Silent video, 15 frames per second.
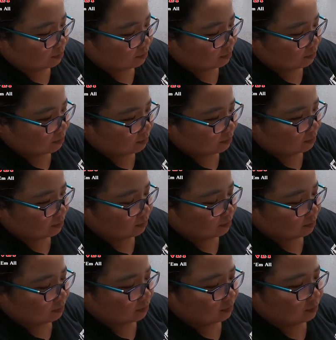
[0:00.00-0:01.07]

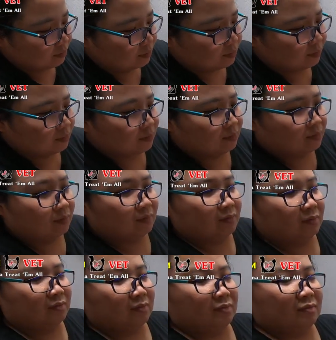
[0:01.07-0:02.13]

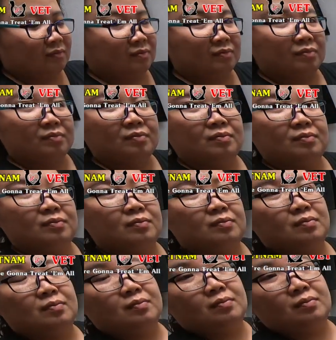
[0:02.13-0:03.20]

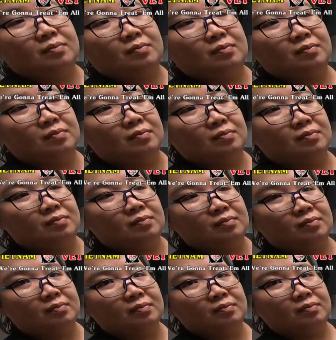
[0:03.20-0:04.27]

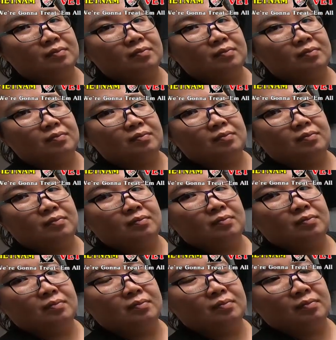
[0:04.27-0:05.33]

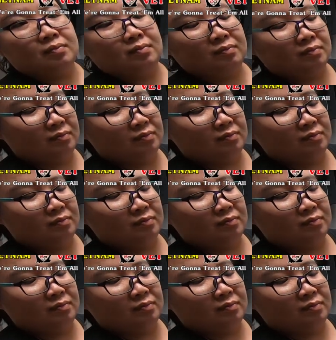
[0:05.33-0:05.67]
Nothing is said.